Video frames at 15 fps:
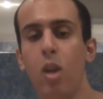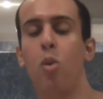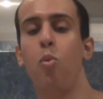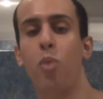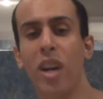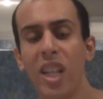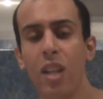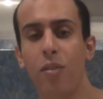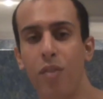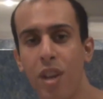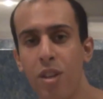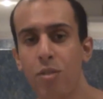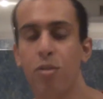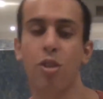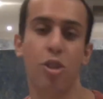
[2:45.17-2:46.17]

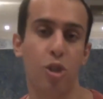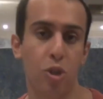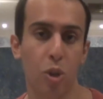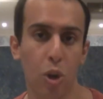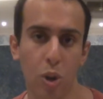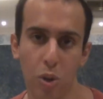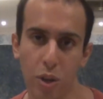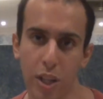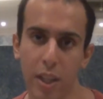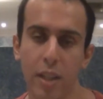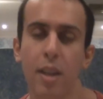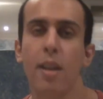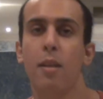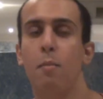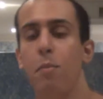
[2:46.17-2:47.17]
irrelevant to the story,
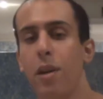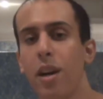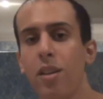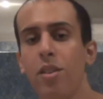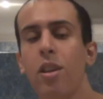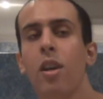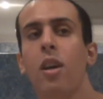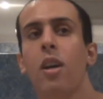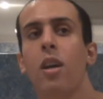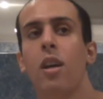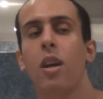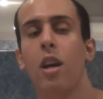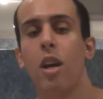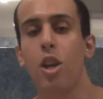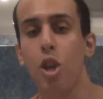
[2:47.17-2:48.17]
but
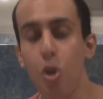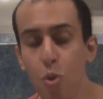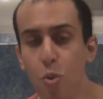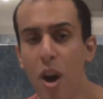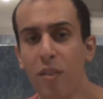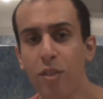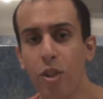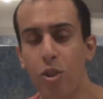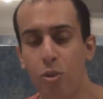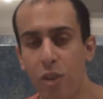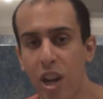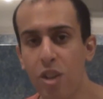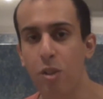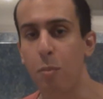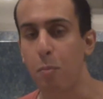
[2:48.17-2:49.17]
you have to
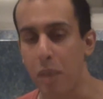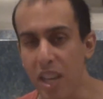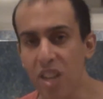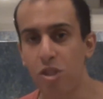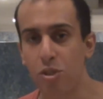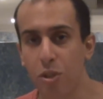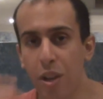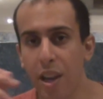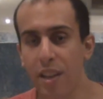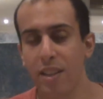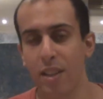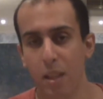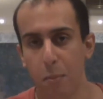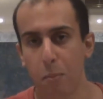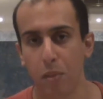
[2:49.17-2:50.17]
try to piece
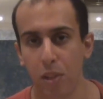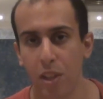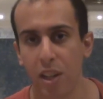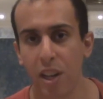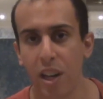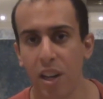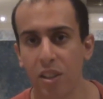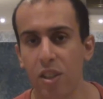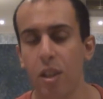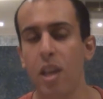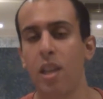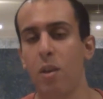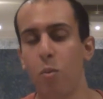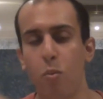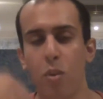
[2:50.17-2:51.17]
together the plot
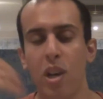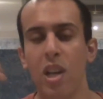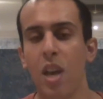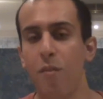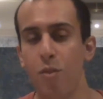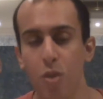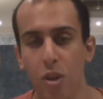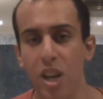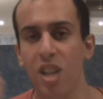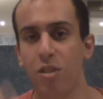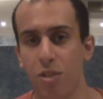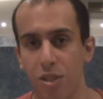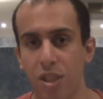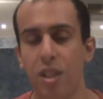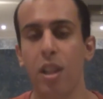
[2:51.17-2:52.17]
if you're
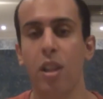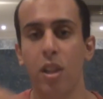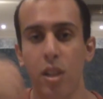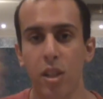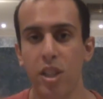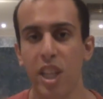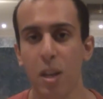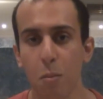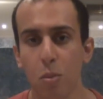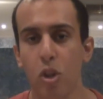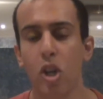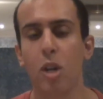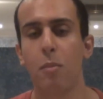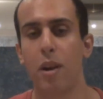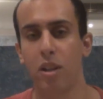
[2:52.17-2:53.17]
interested in learning
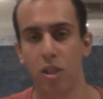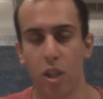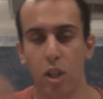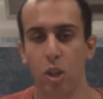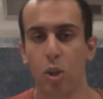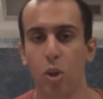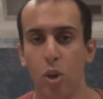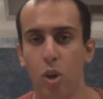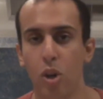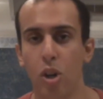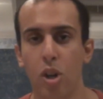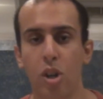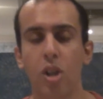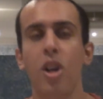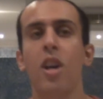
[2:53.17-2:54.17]
more about the
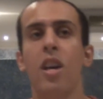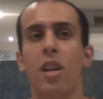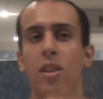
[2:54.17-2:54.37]
lore,